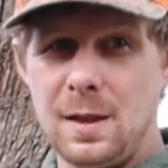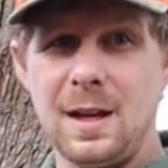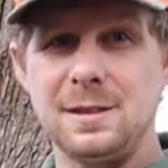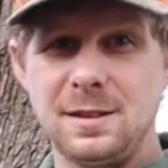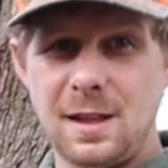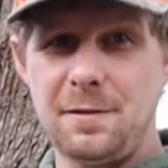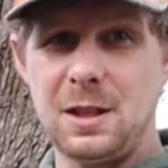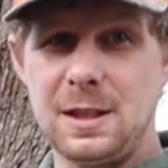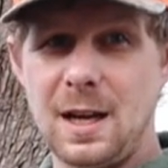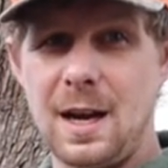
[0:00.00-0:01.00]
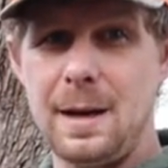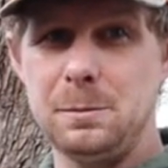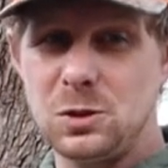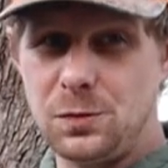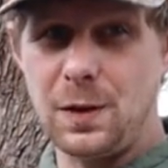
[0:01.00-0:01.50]
that's 7
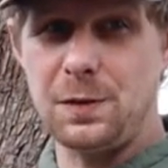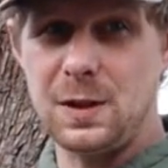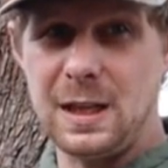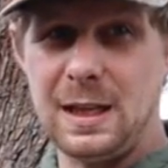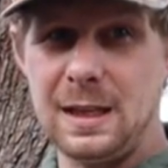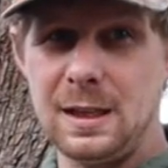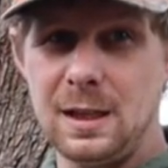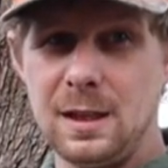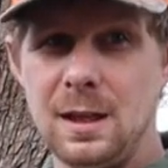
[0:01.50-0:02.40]
times 15.